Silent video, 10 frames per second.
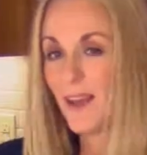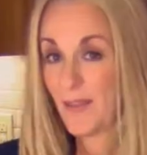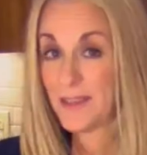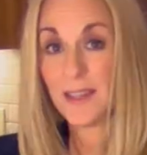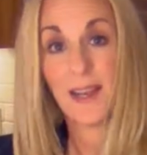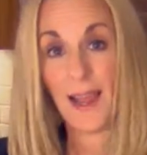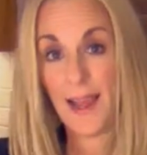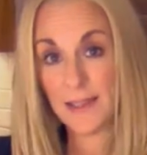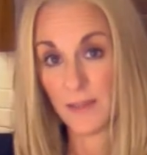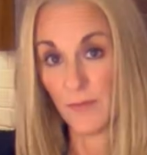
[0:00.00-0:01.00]
That's gonna
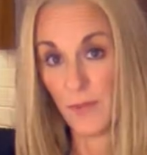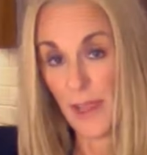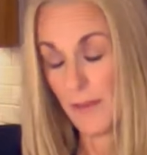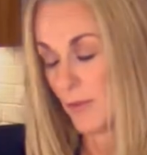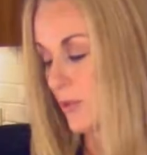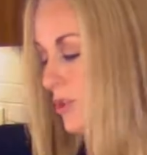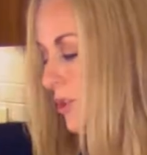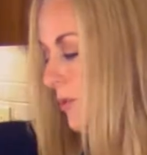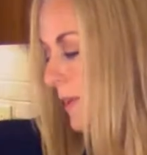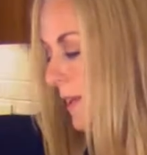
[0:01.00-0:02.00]
add some flavor
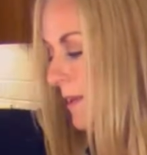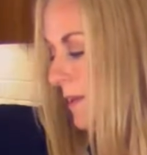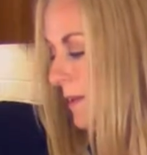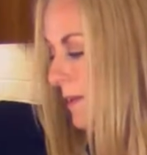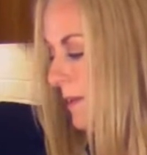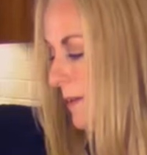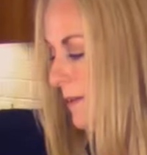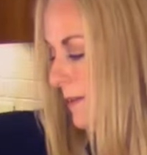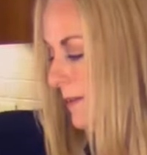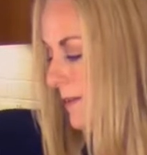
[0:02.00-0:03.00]
to it.
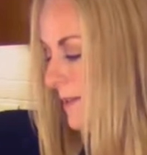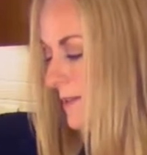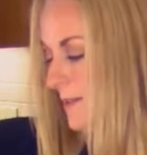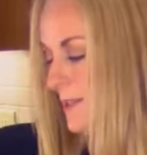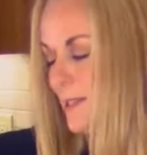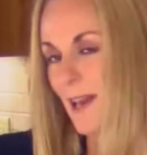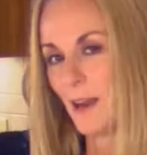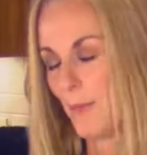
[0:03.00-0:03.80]
That's not a